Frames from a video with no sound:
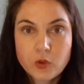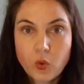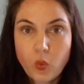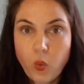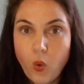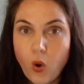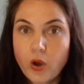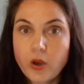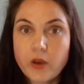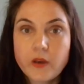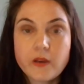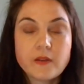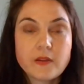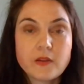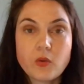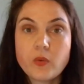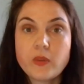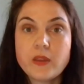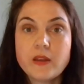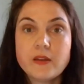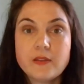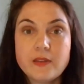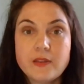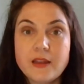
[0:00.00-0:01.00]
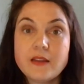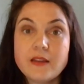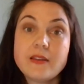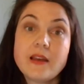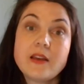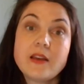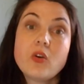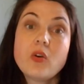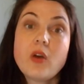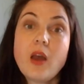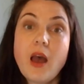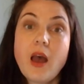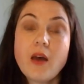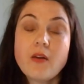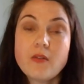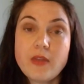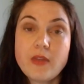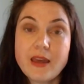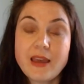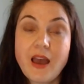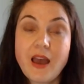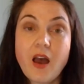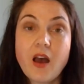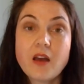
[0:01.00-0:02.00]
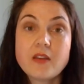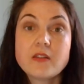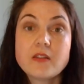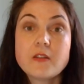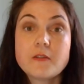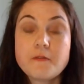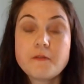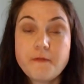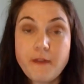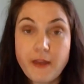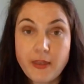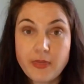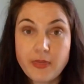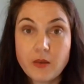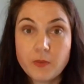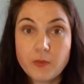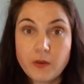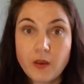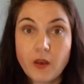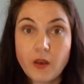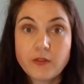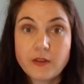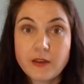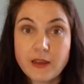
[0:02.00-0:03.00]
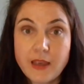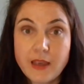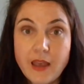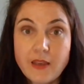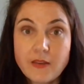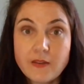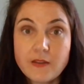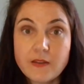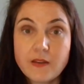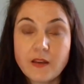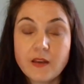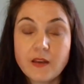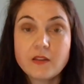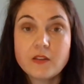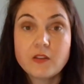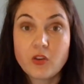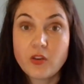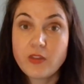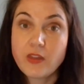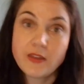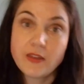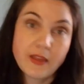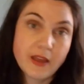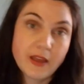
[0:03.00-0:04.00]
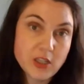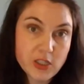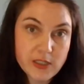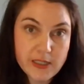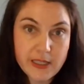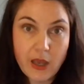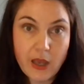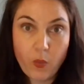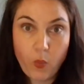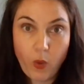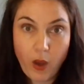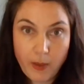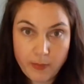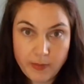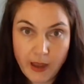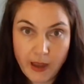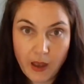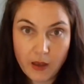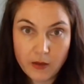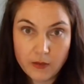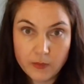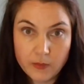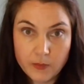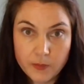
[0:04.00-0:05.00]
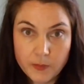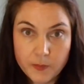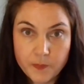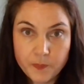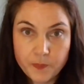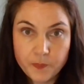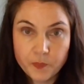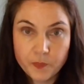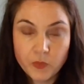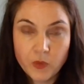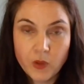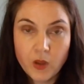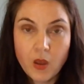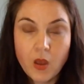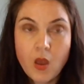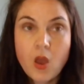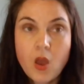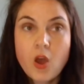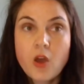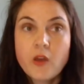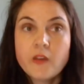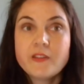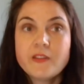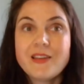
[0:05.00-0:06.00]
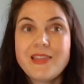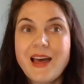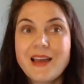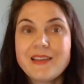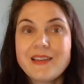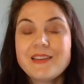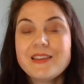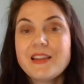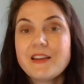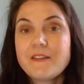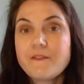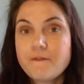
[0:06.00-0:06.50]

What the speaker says: quokkas and all these things, they can't defend themselves against it. So then they just get wiped out. So that's an